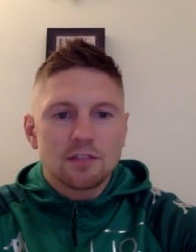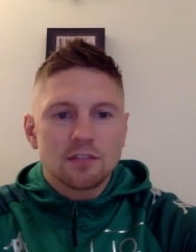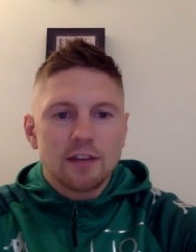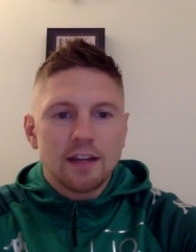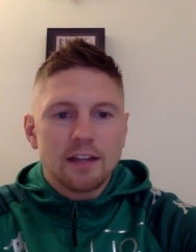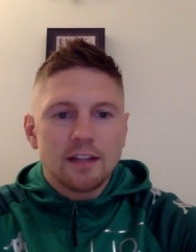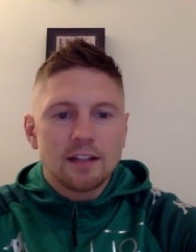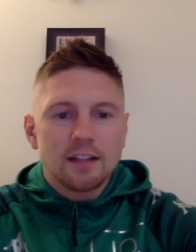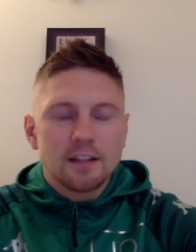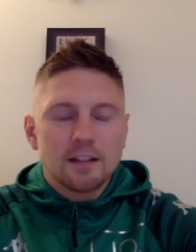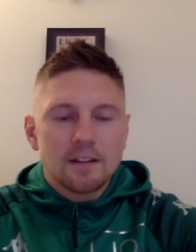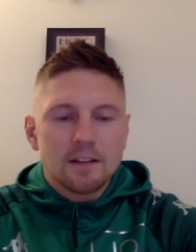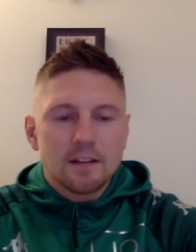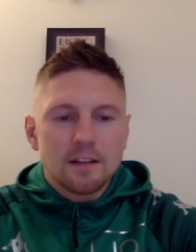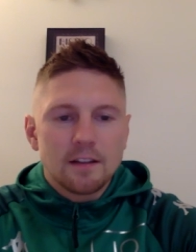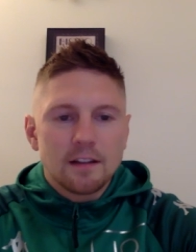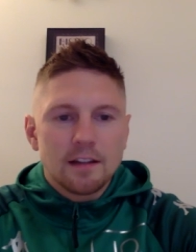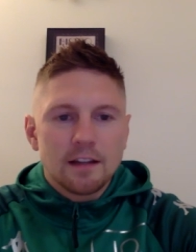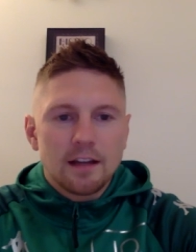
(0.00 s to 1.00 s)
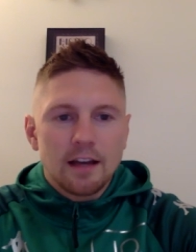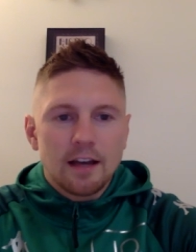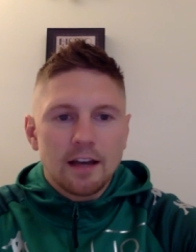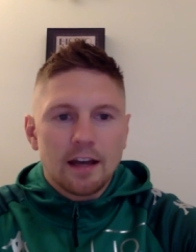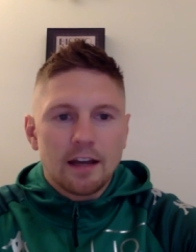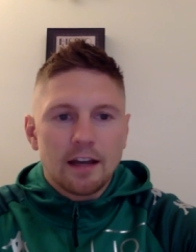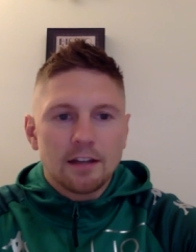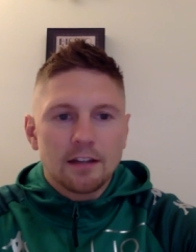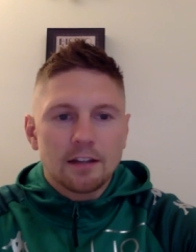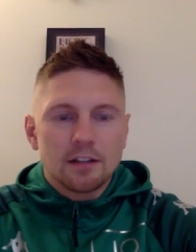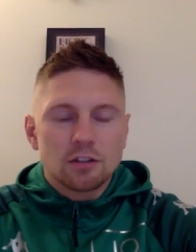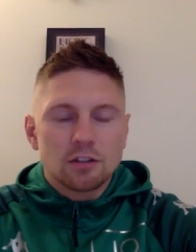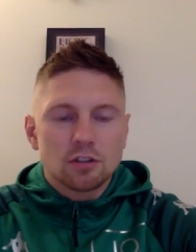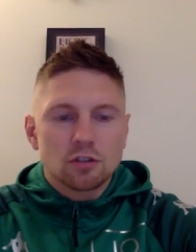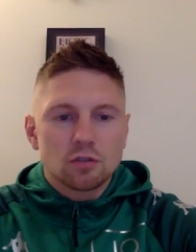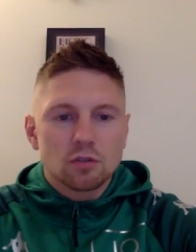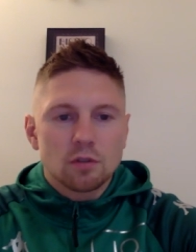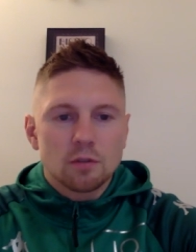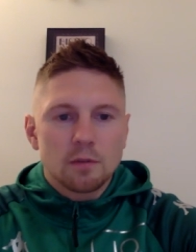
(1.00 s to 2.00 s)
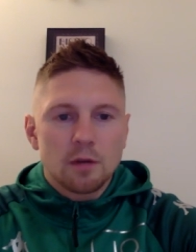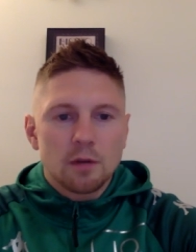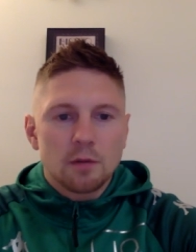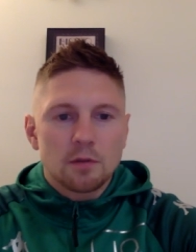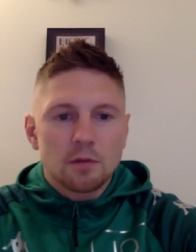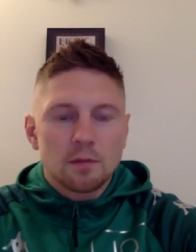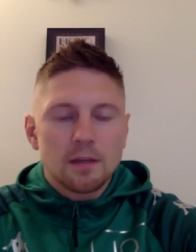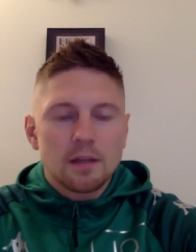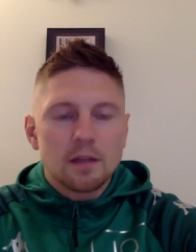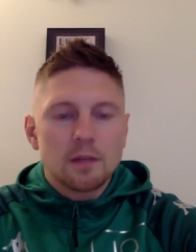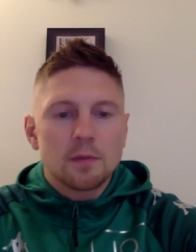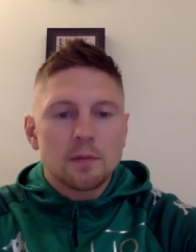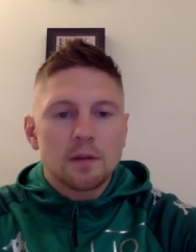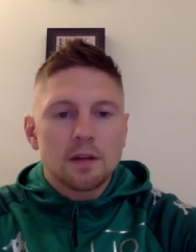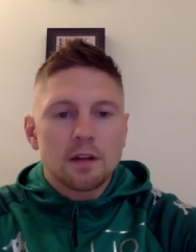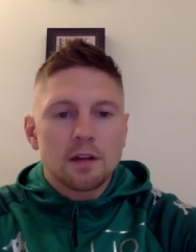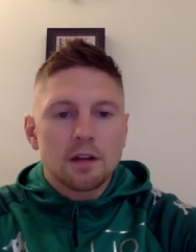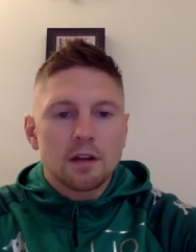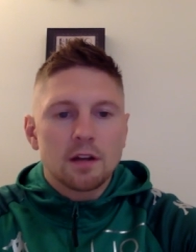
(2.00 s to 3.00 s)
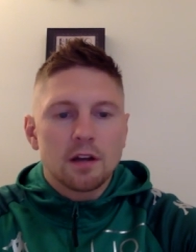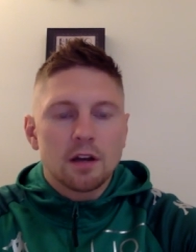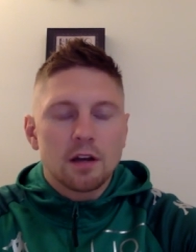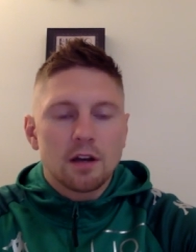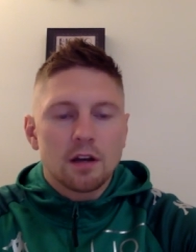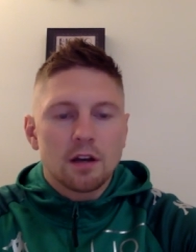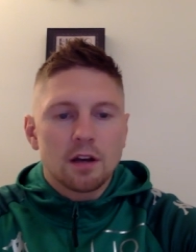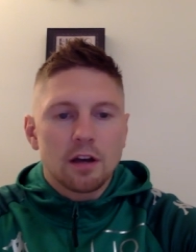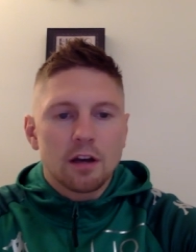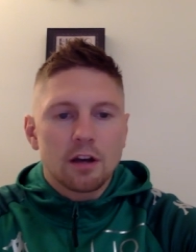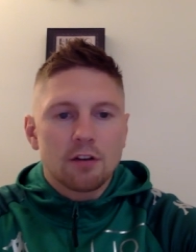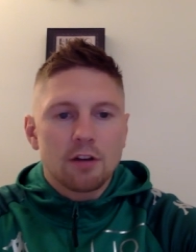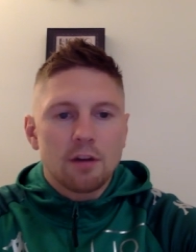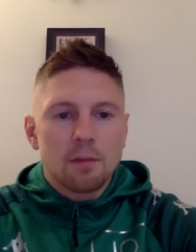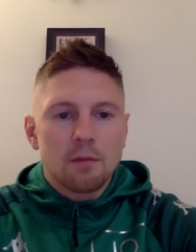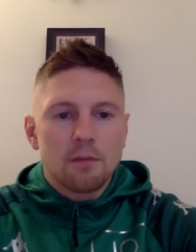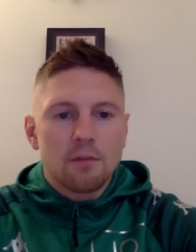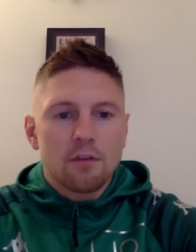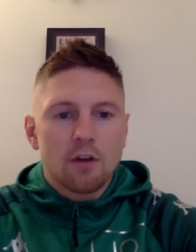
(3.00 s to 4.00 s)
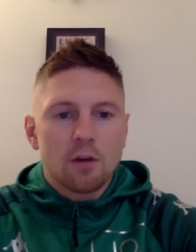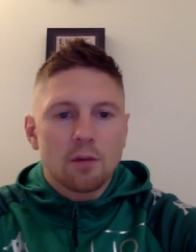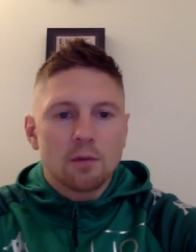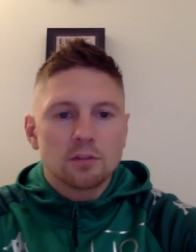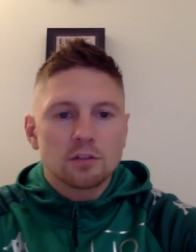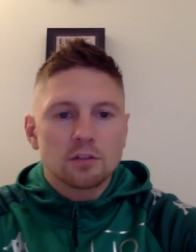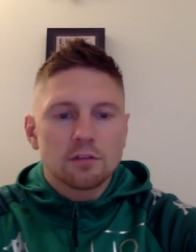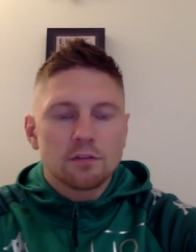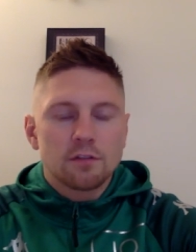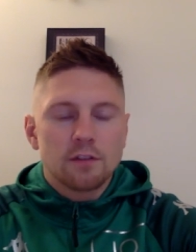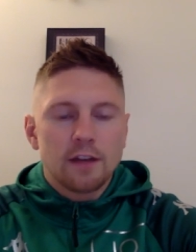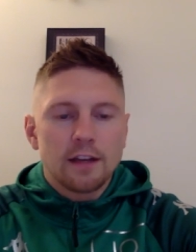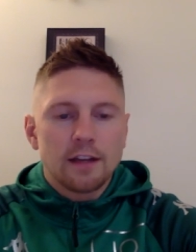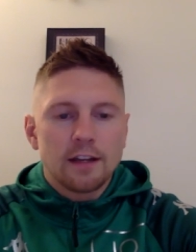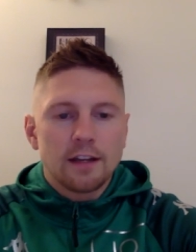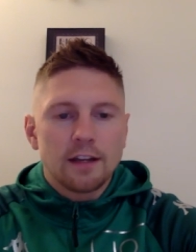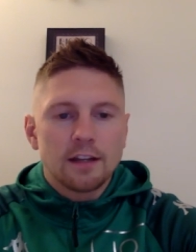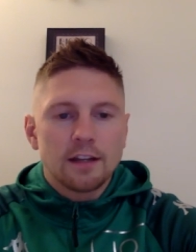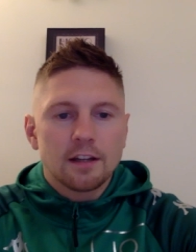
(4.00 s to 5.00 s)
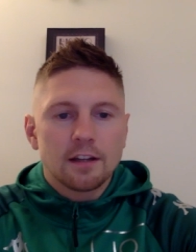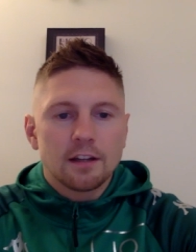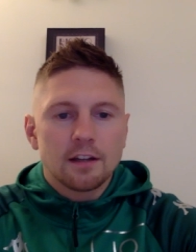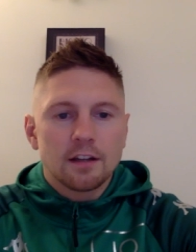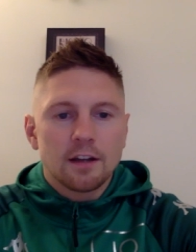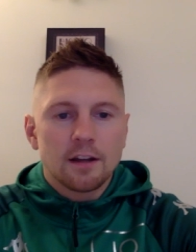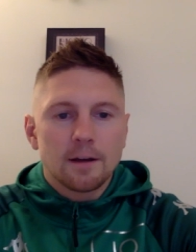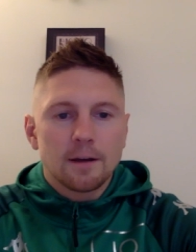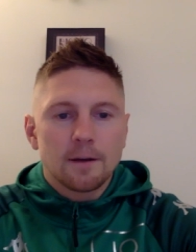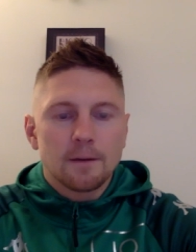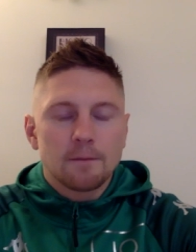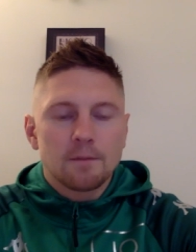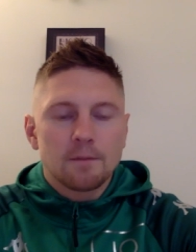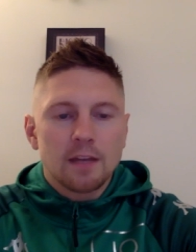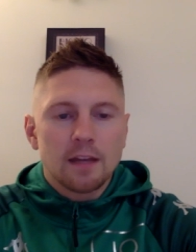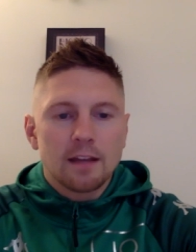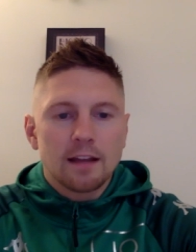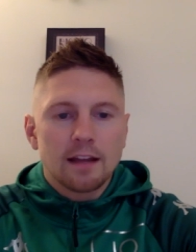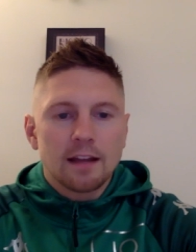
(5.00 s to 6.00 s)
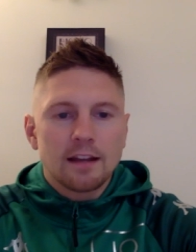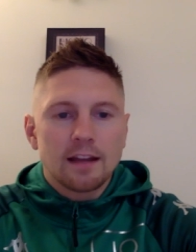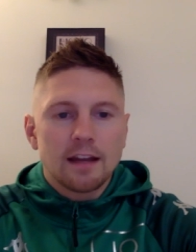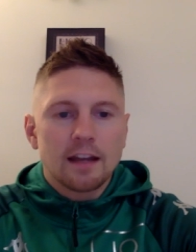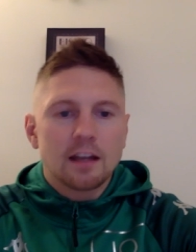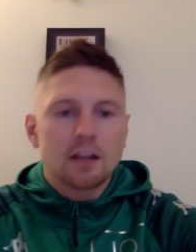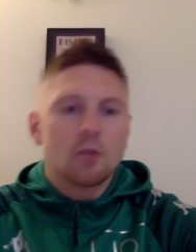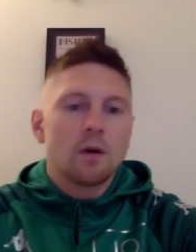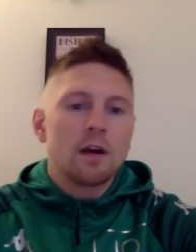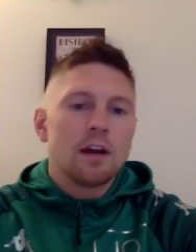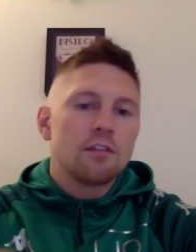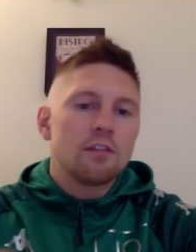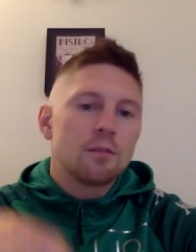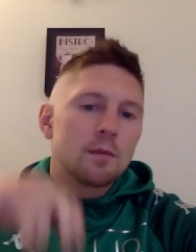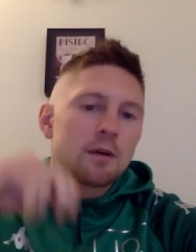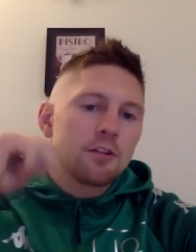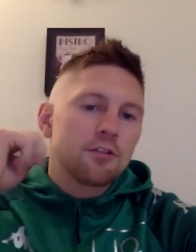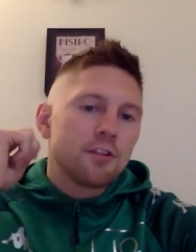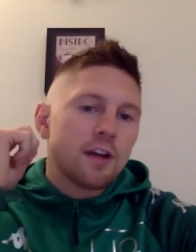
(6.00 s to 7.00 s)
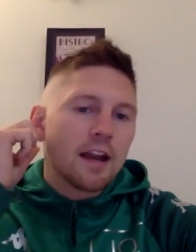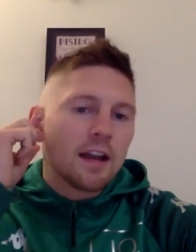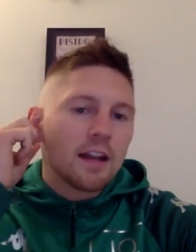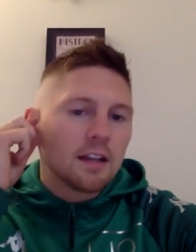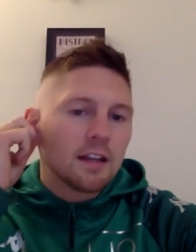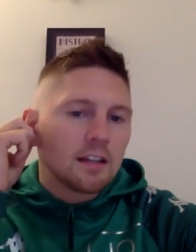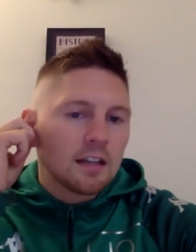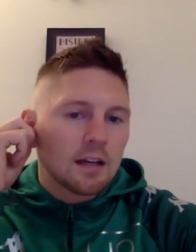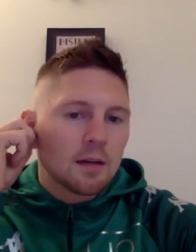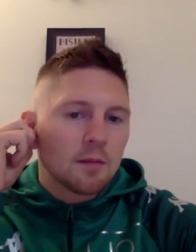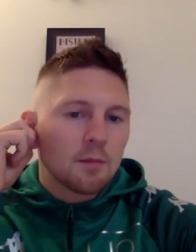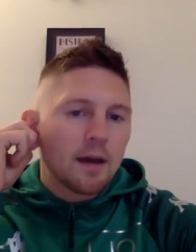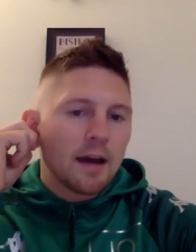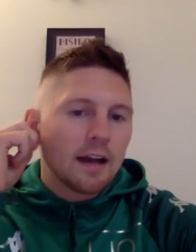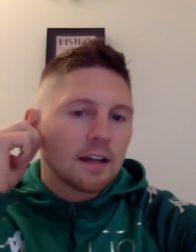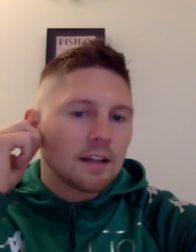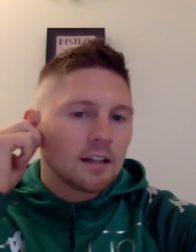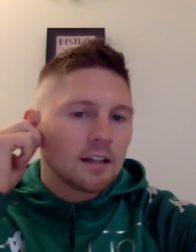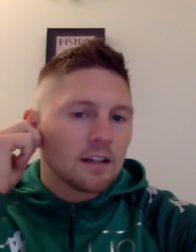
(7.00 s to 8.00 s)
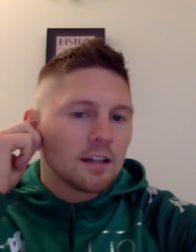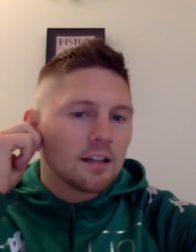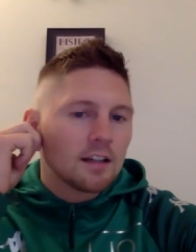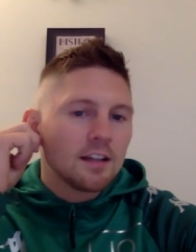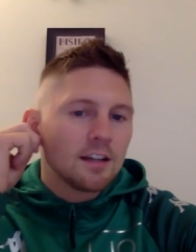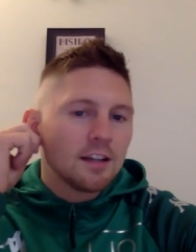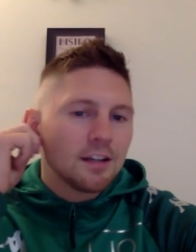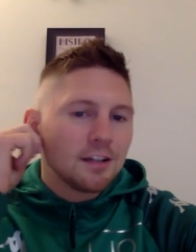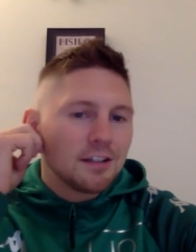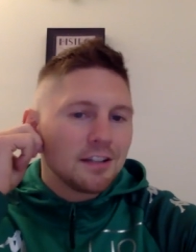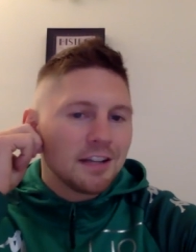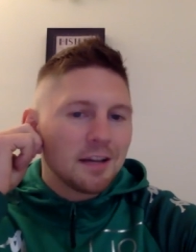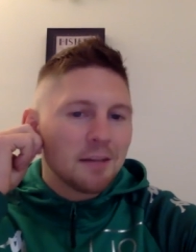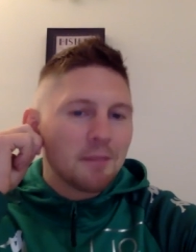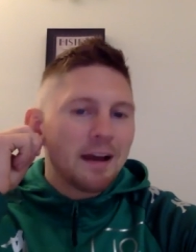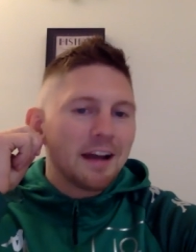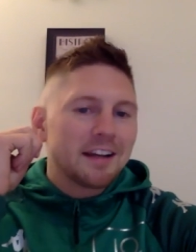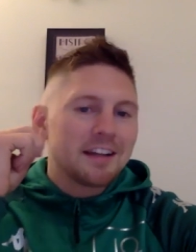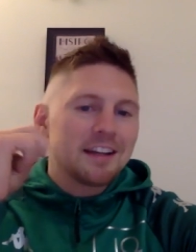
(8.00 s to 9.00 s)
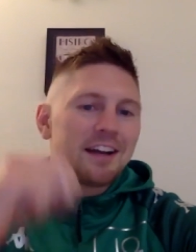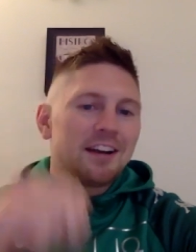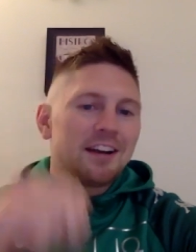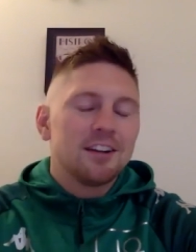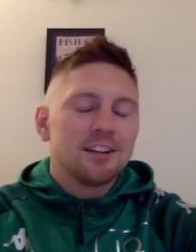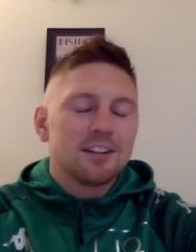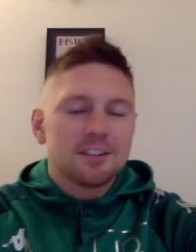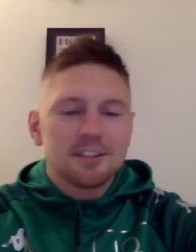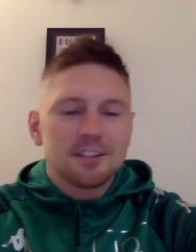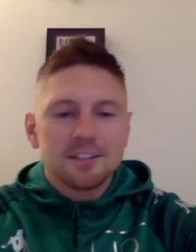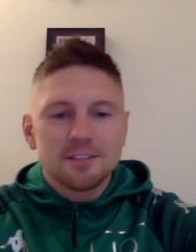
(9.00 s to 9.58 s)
fight. And it's just going to be up to me to put in a, a, a great performance on fight night and uh, take that title away from Andrade and take it back to take it back to Ireland.